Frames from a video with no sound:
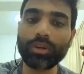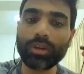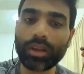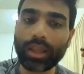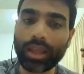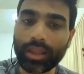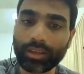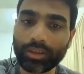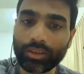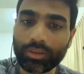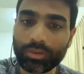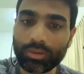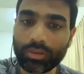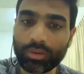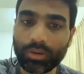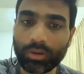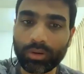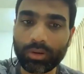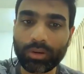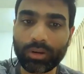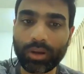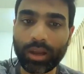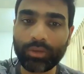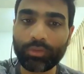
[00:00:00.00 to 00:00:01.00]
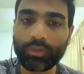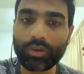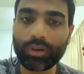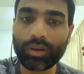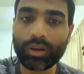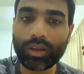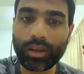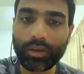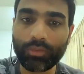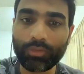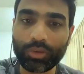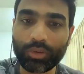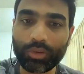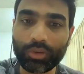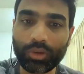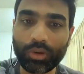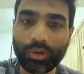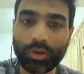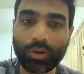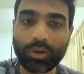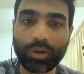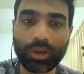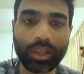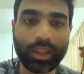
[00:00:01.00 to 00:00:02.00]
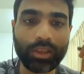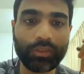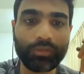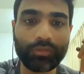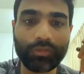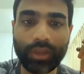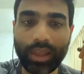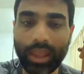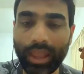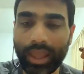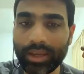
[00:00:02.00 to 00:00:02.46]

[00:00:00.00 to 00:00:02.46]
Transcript: would like to know, I would love to know if